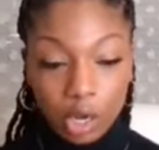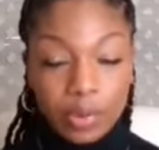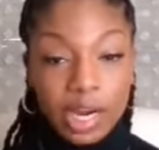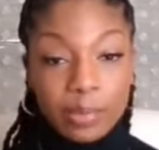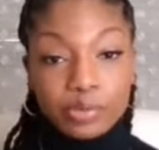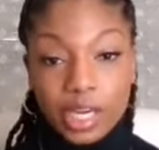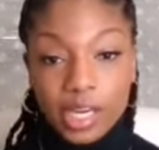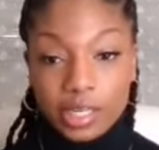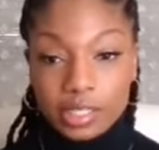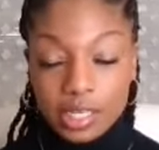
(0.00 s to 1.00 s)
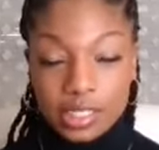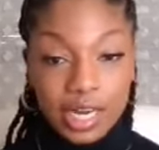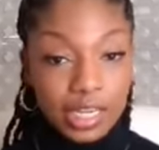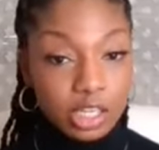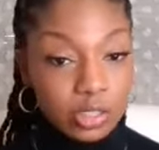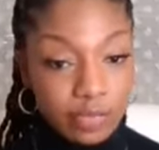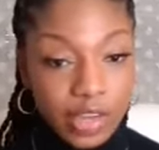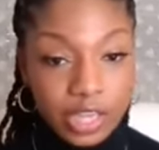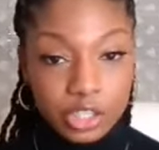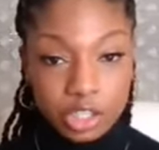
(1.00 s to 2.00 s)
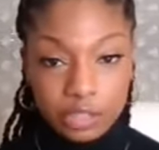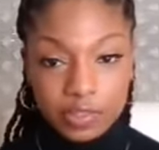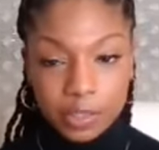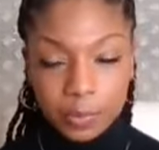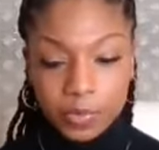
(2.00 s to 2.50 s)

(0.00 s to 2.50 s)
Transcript: But I'm praying in tongues and I hear divine shift.